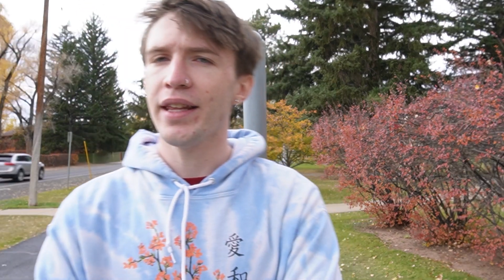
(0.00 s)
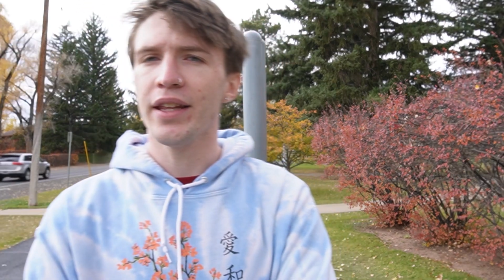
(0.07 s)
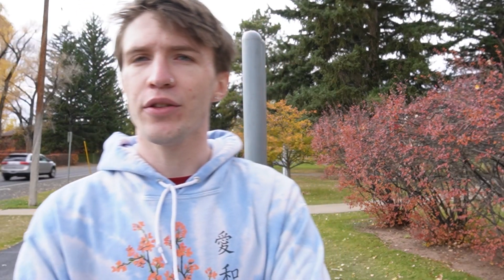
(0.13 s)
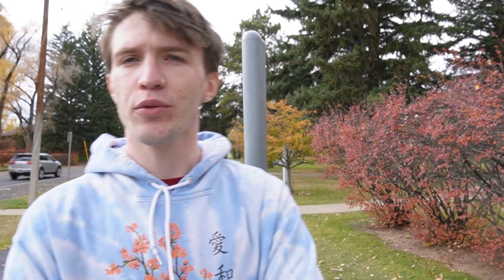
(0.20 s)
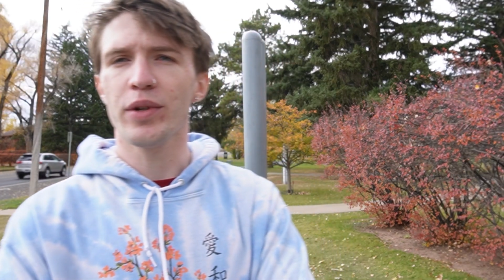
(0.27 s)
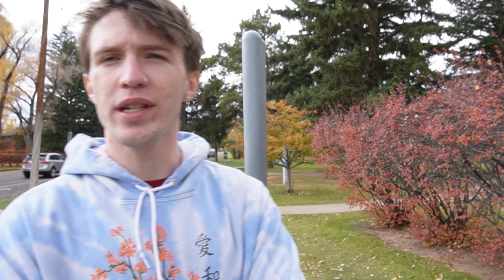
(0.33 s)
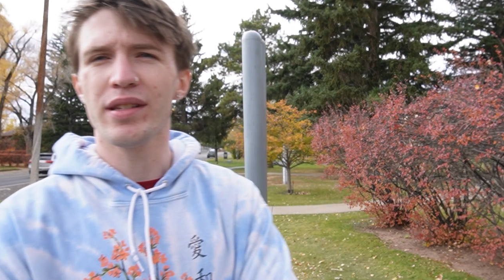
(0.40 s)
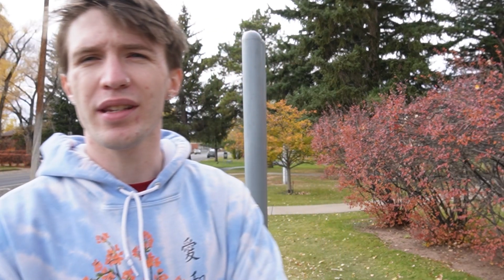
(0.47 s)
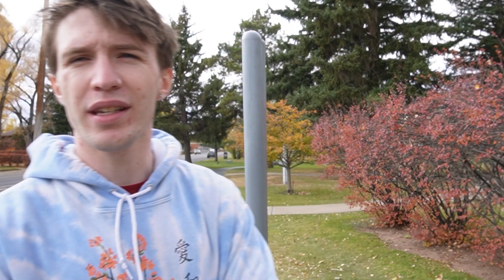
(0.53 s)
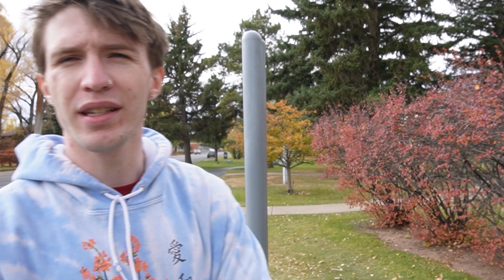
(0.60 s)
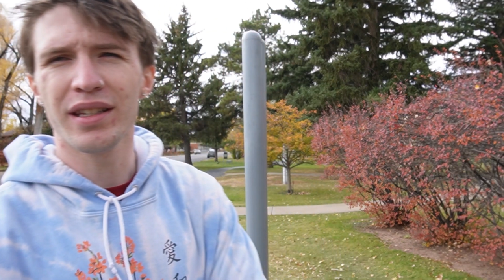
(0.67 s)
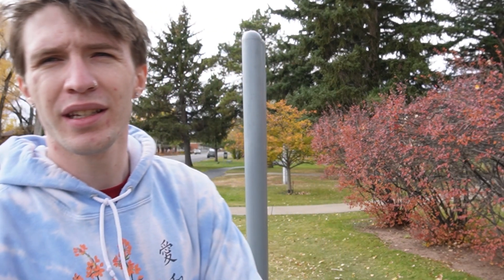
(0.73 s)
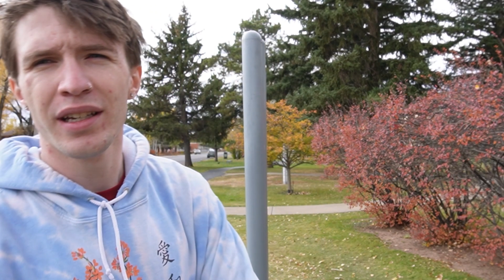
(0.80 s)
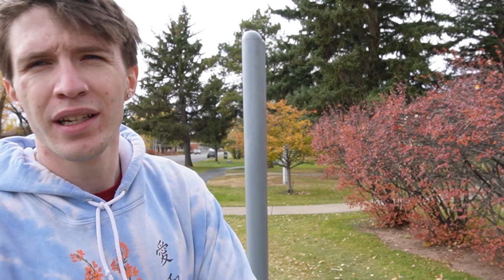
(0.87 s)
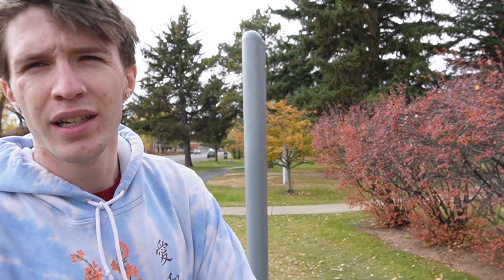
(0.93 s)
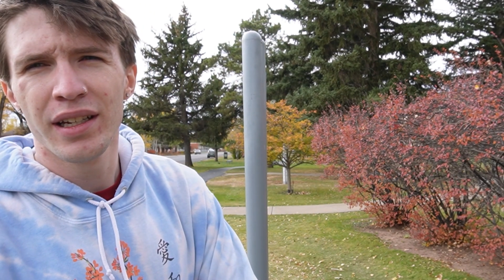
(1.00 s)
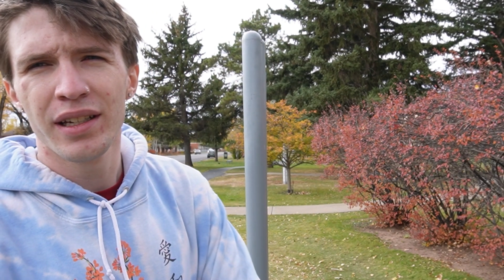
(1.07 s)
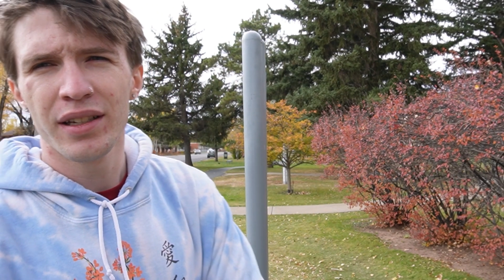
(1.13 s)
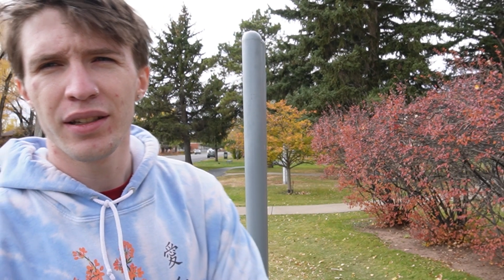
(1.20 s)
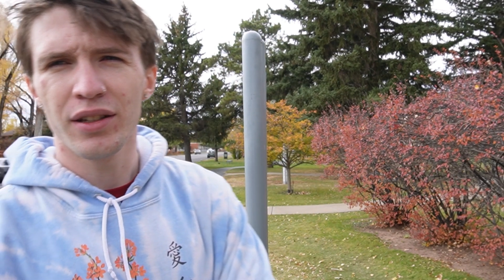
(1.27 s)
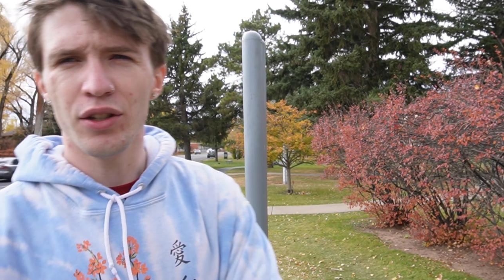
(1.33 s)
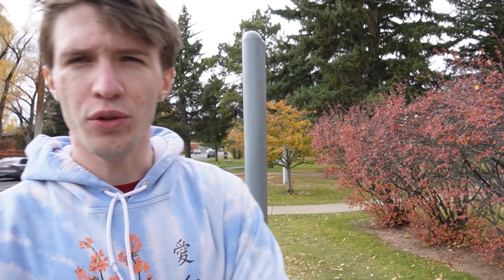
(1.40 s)
then the reason
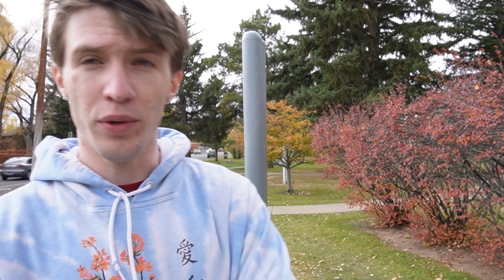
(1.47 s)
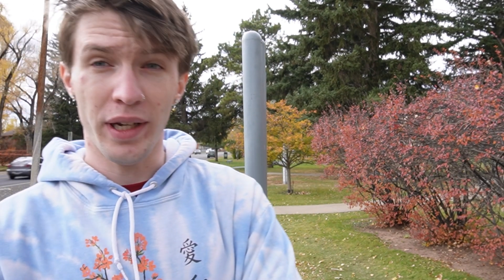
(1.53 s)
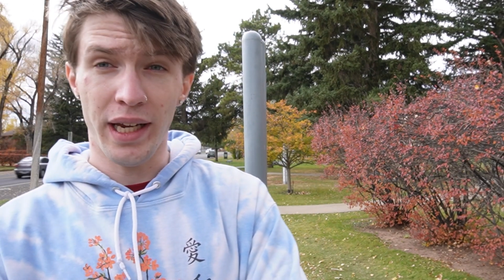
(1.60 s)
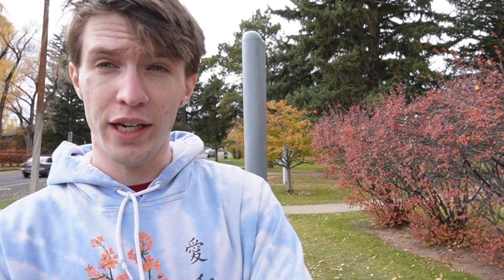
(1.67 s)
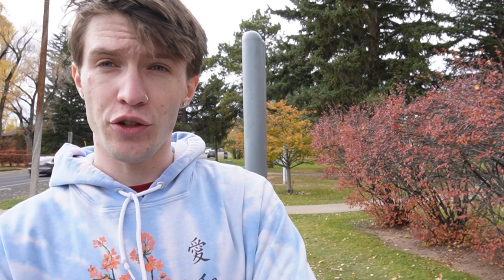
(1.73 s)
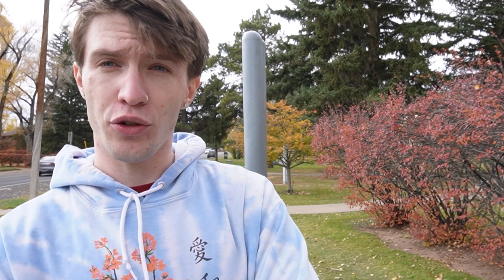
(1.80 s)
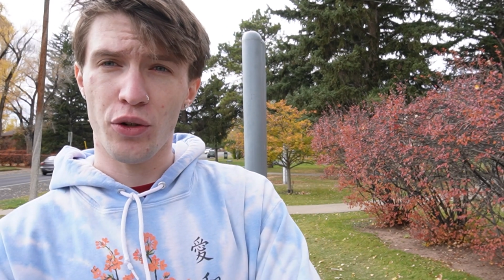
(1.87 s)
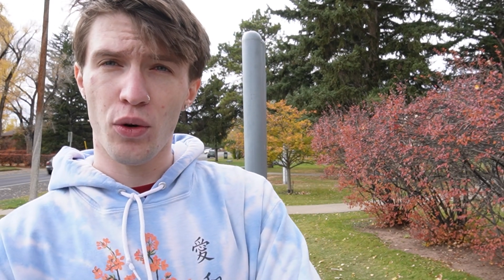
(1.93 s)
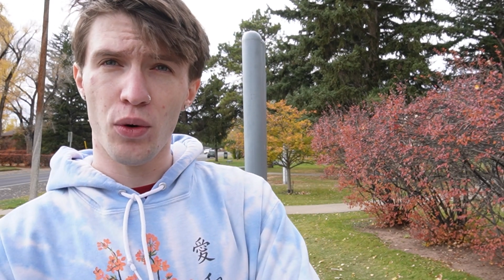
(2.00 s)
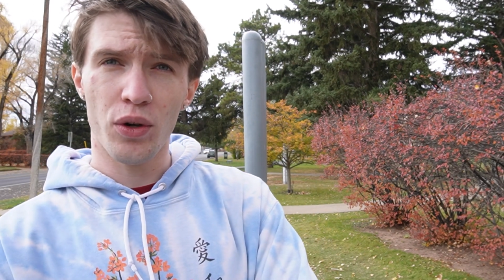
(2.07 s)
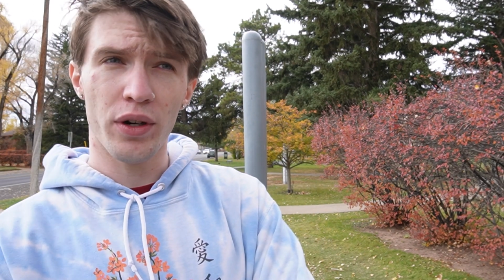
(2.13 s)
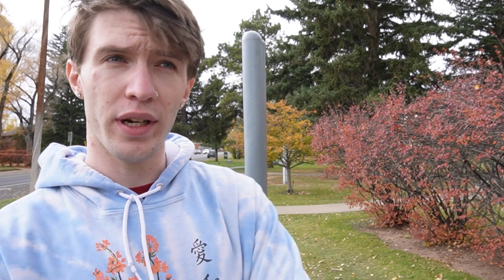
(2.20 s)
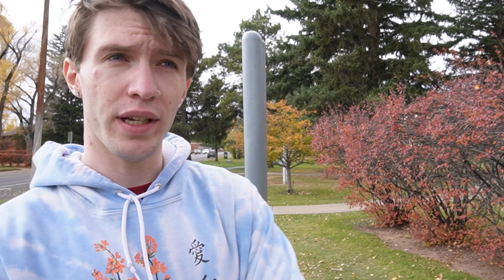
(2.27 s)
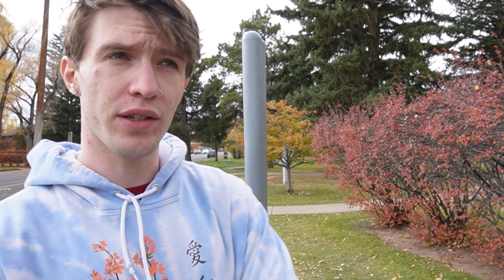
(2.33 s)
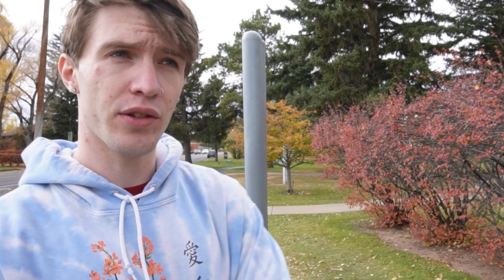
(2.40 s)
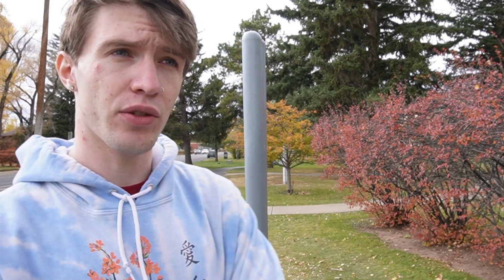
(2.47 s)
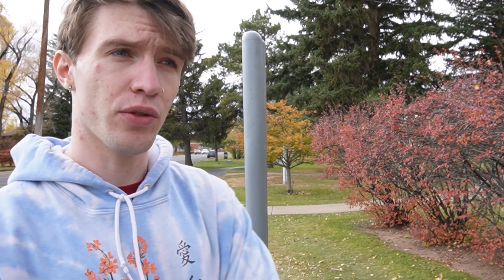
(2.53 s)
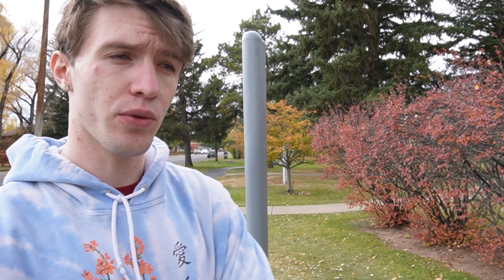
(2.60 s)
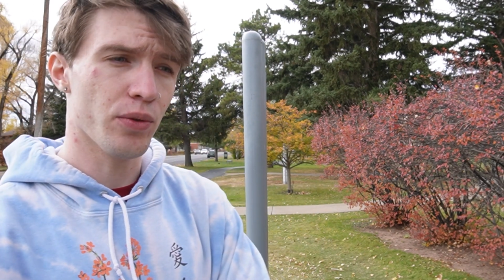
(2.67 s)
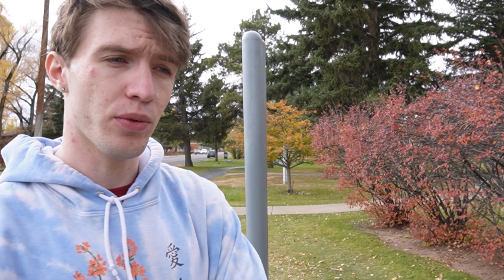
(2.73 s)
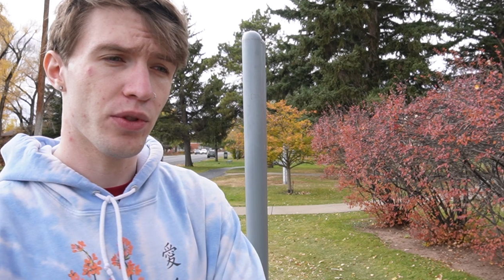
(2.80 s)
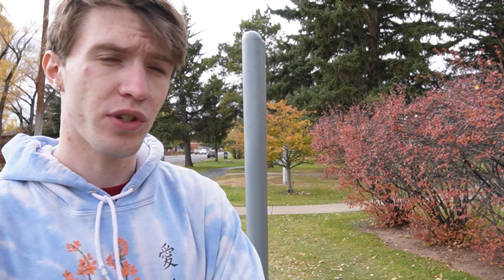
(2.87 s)
you engage your core is
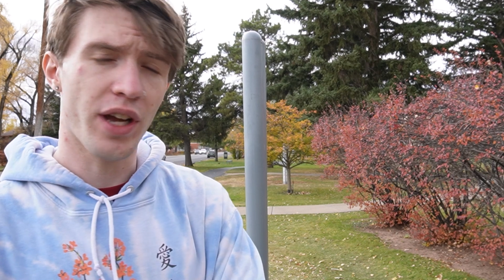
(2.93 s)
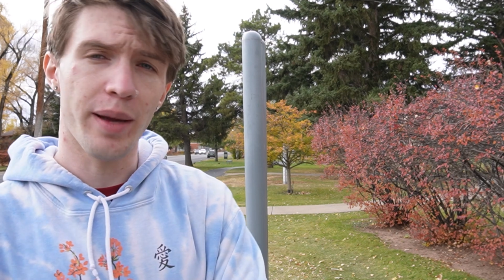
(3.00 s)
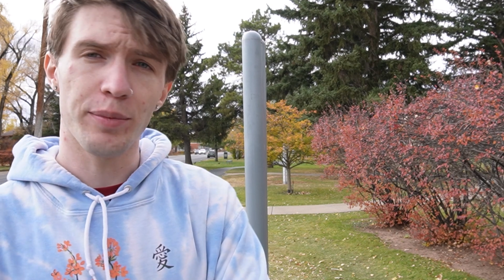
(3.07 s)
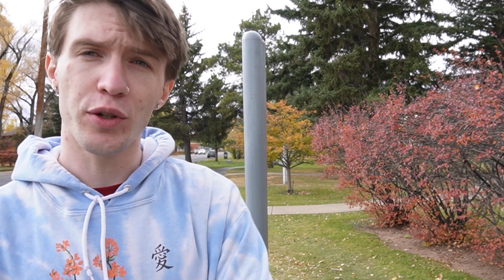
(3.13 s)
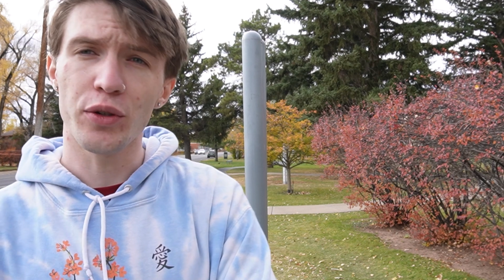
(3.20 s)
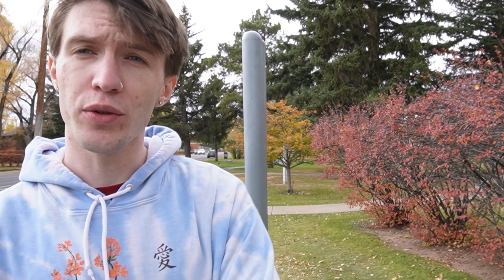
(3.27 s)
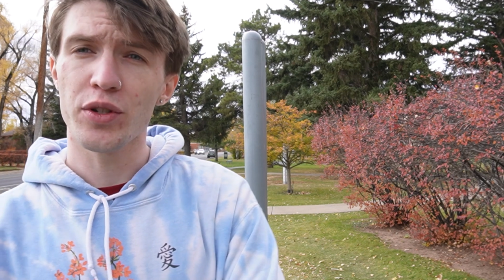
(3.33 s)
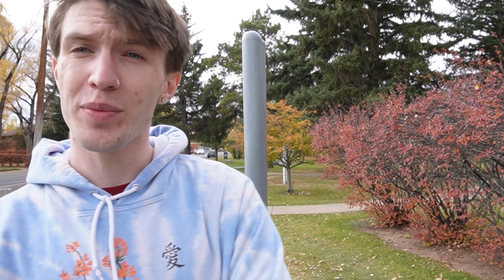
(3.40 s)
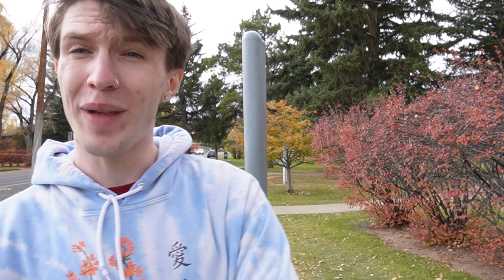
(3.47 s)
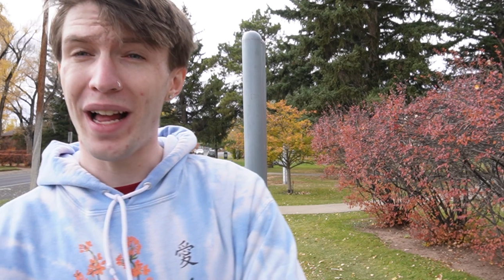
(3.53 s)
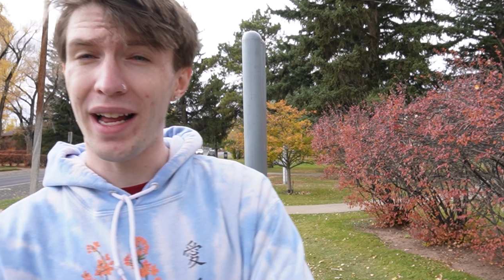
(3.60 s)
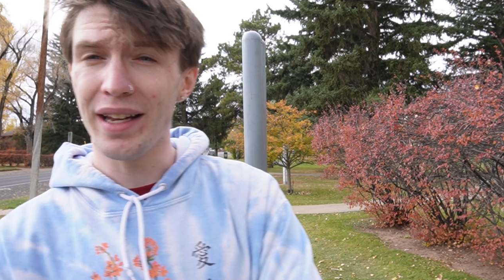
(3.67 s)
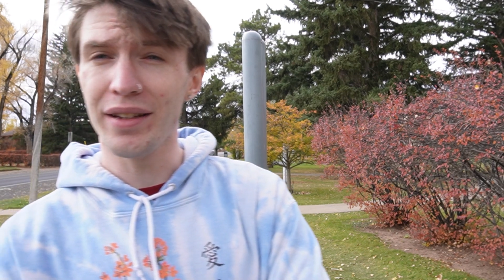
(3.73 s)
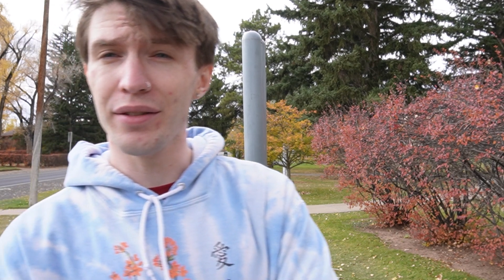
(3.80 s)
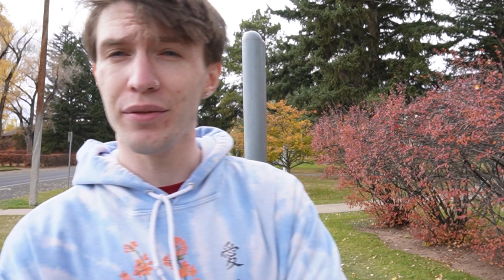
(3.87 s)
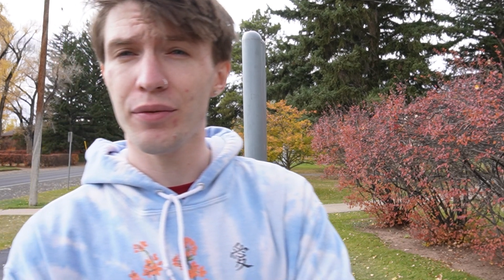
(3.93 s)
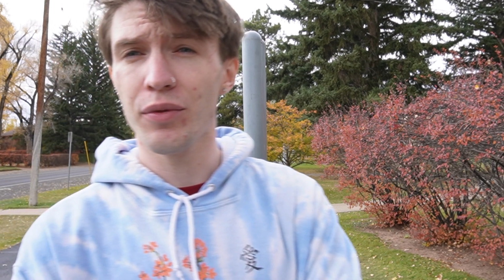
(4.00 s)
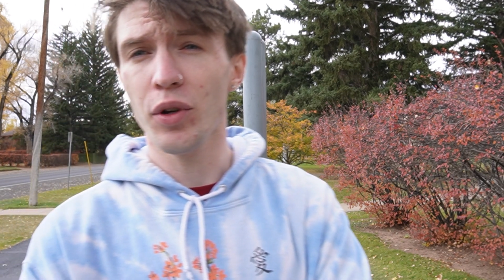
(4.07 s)
to stop your spine